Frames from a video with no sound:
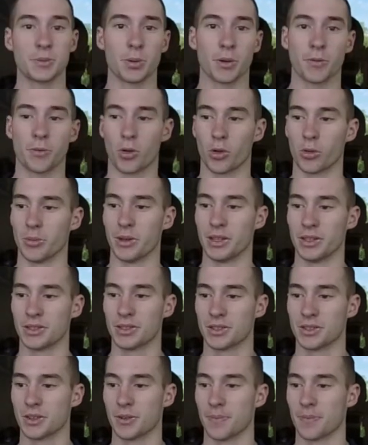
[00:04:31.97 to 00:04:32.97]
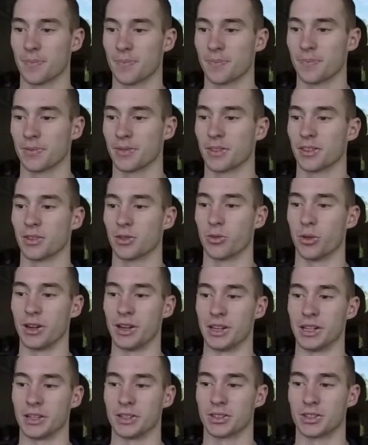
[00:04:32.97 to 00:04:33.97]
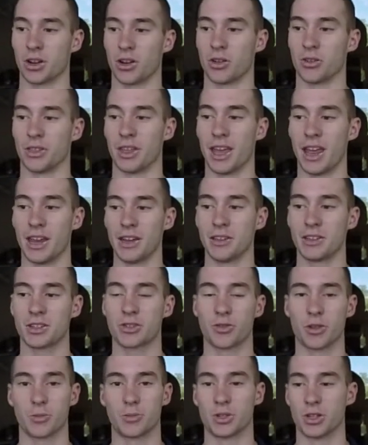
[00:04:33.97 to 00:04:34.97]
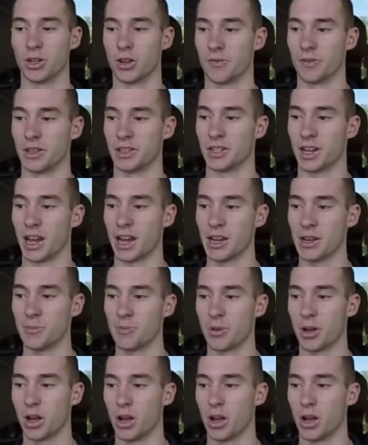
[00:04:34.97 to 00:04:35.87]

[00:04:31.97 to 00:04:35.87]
performance gradings are the end description of the type